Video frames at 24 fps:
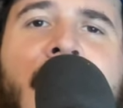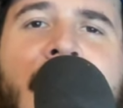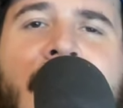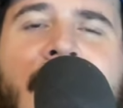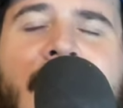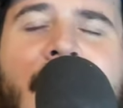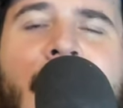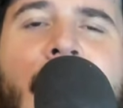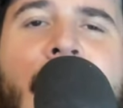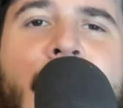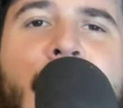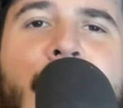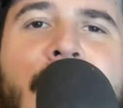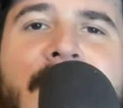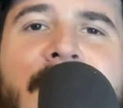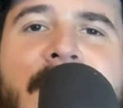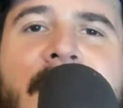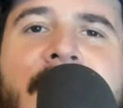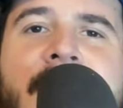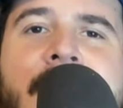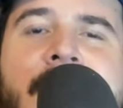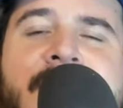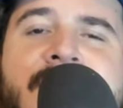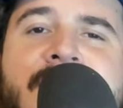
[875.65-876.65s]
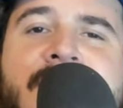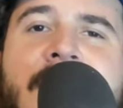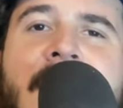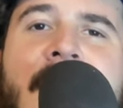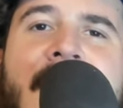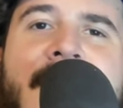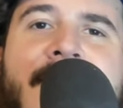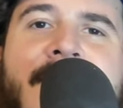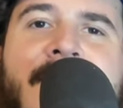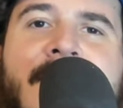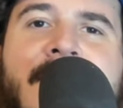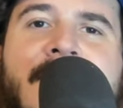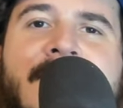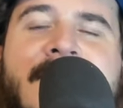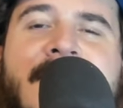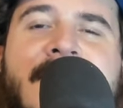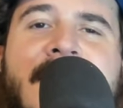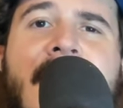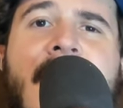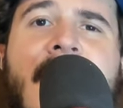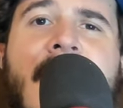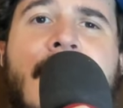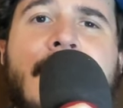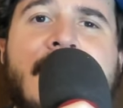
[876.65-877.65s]
along with other drivers and
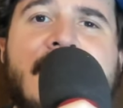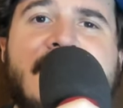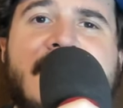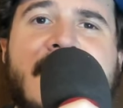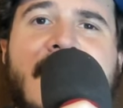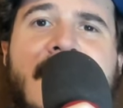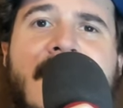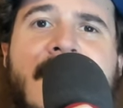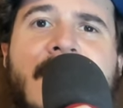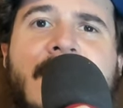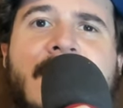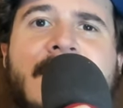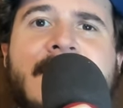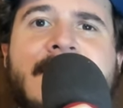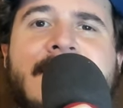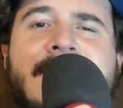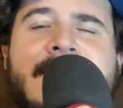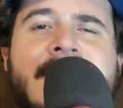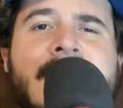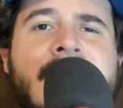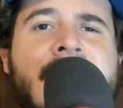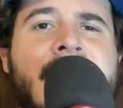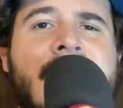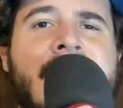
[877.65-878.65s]
commentators.